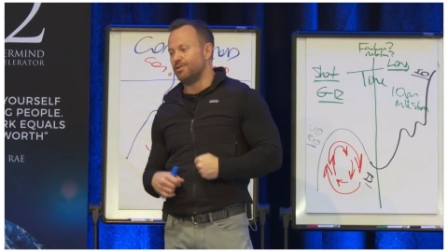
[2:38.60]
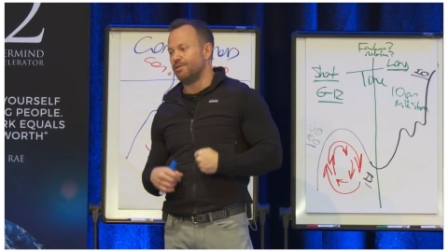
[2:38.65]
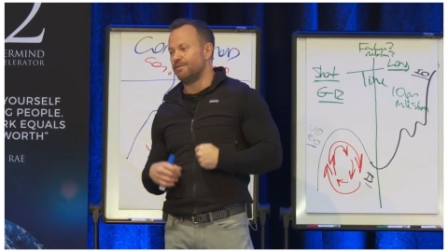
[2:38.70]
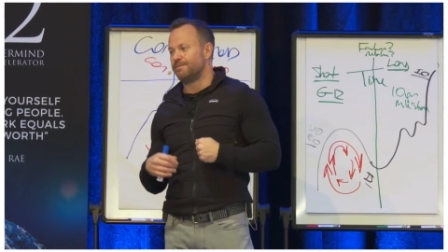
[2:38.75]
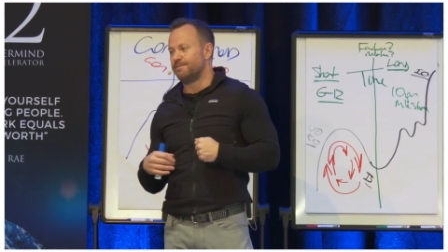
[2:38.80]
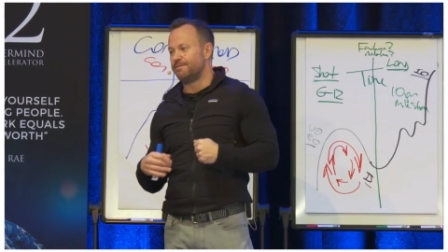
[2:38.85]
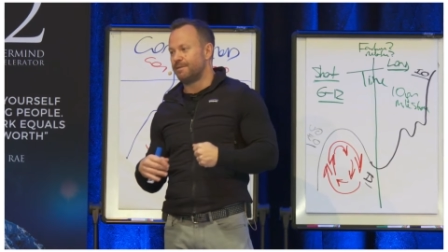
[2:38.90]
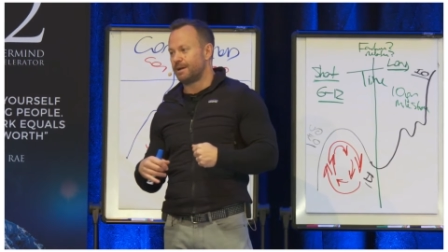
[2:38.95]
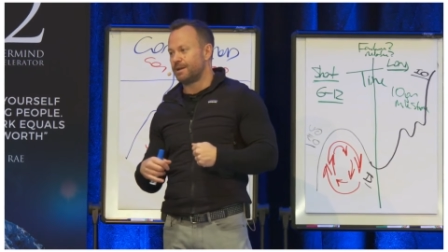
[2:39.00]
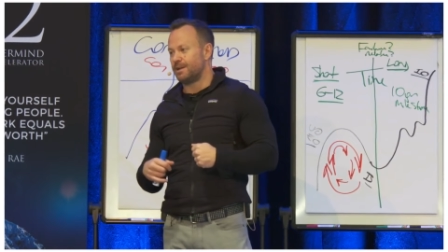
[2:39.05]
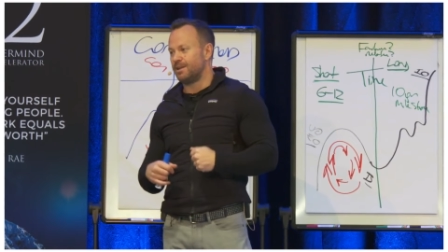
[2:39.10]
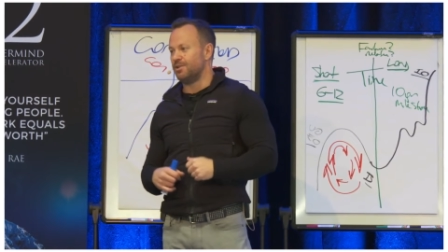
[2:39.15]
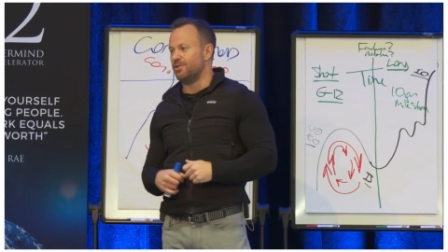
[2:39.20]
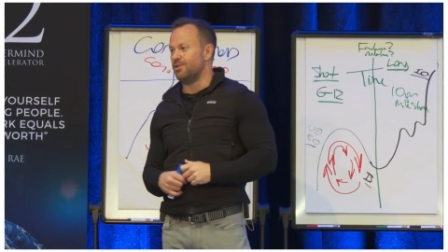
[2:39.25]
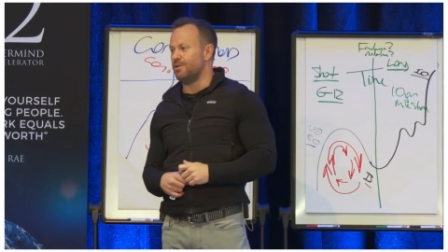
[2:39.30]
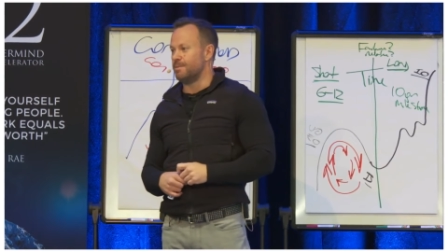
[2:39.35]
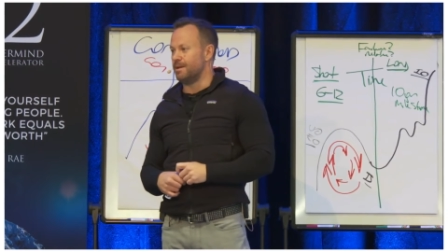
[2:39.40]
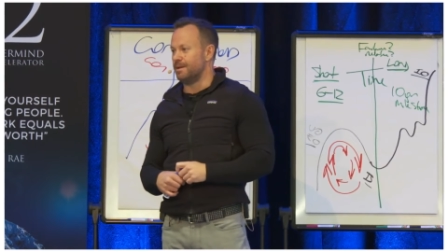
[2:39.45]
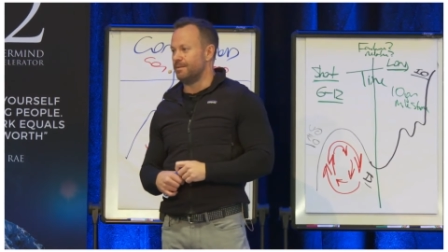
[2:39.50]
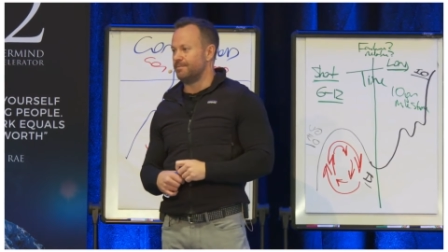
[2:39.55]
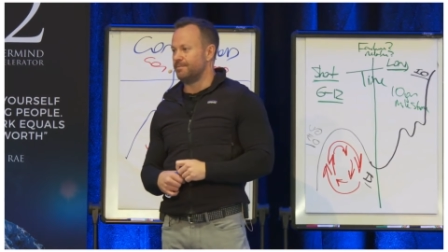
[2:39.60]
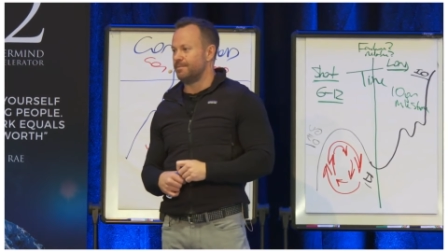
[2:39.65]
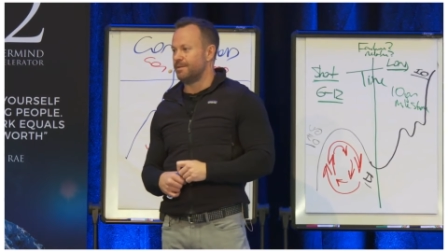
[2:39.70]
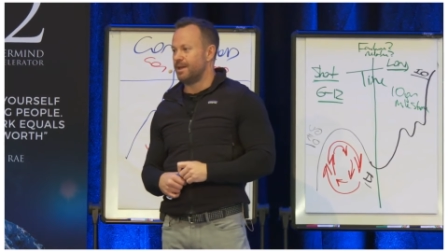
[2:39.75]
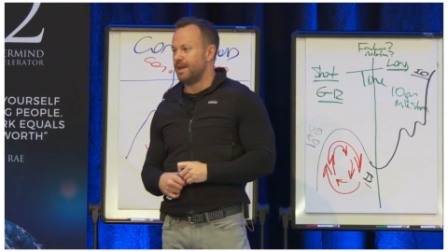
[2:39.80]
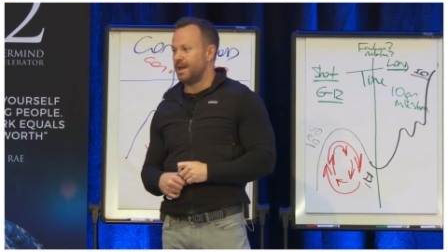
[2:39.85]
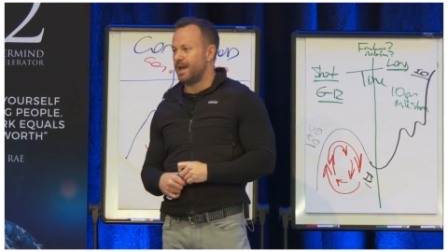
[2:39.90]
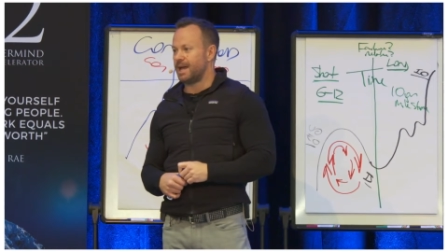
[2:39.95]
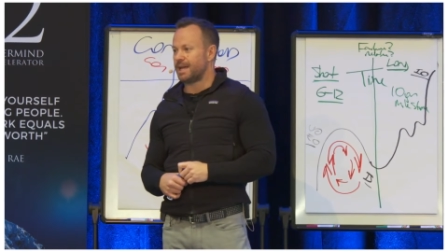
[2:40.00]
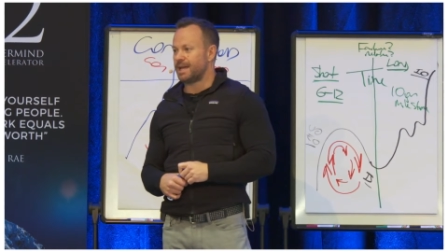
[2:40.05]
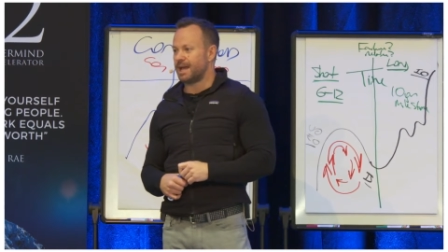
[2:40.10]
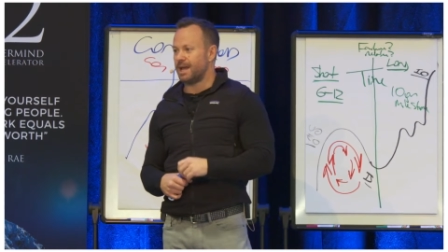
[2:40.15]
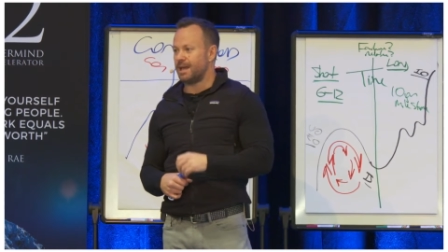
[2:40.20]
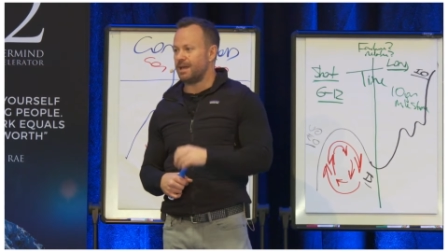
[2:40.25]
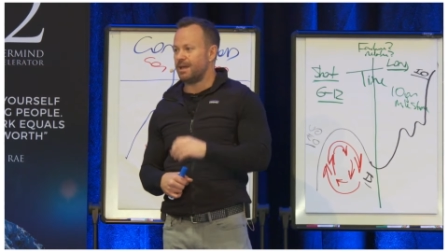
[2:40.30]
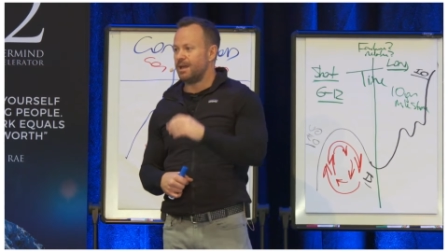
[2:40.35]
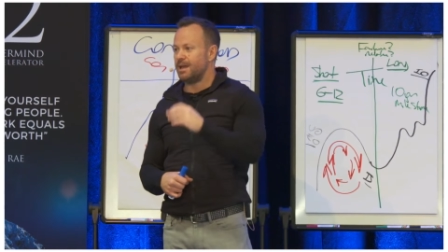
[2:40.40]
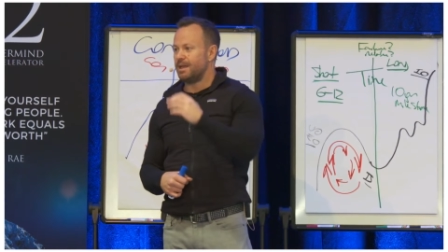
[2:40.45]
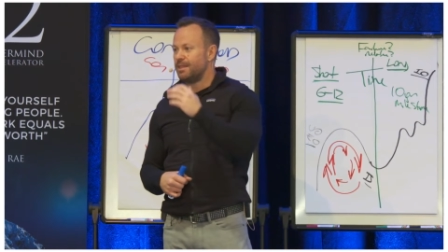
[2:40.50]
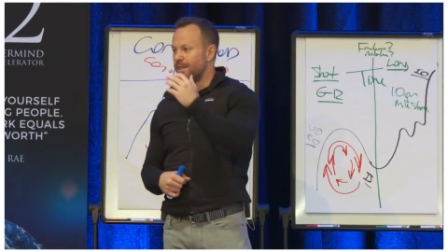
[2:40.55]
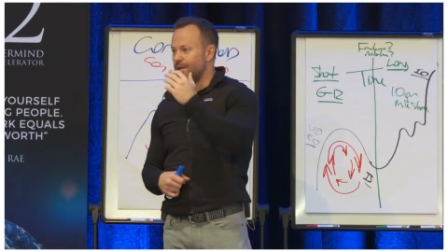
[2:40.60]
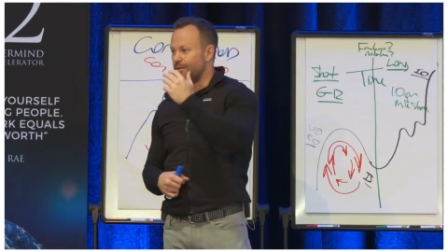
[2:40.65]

You're fucking human, okay?